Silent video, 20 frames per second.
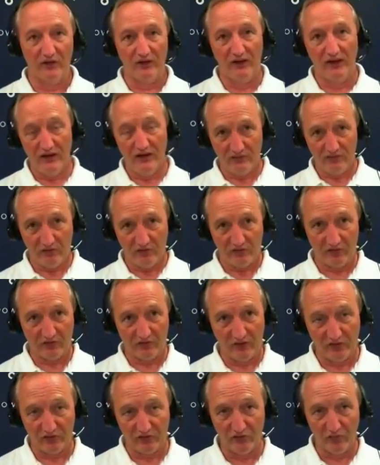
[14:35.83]
And every
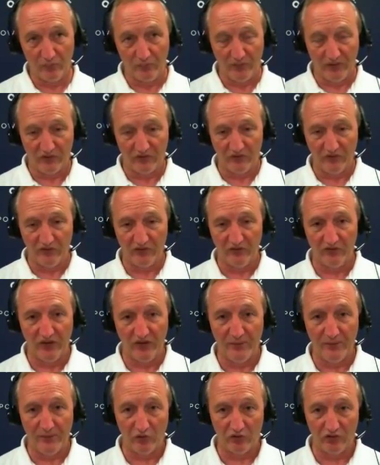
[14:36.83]
successful business is
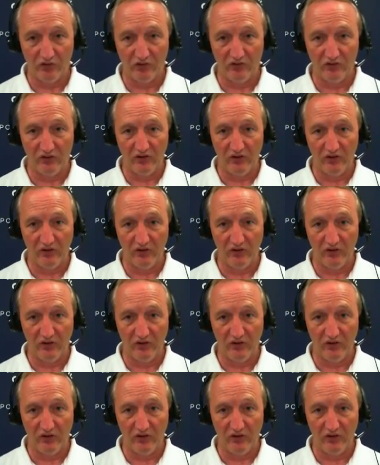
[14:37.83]
able to do.